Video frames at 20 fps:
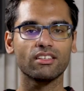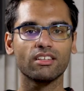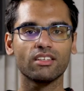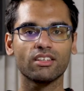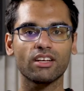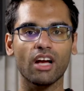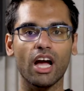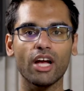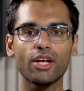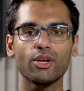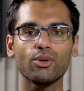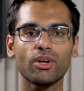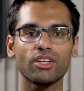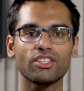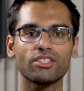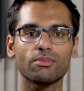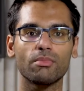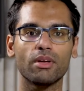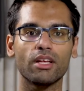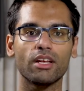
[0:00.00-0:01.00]

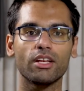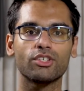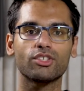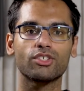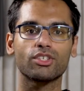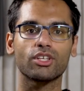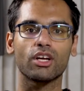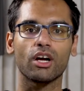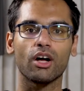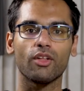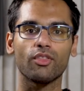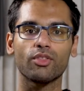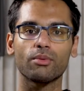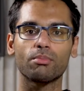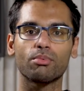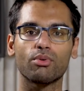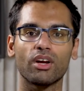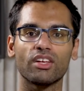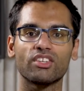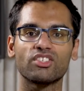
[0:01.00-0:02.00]
KaiOS managed to cut the
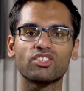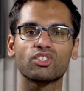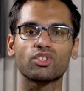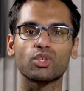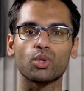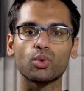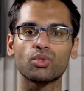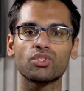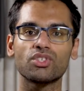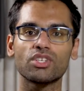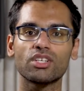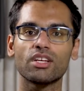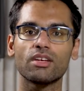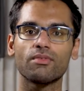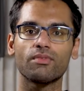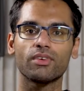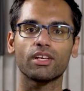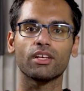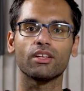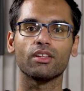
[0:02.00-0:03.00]
price so
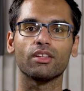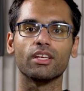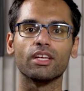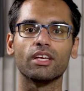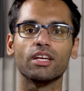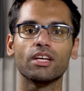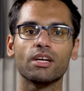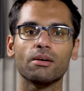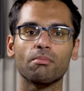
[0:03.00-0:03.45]
significantly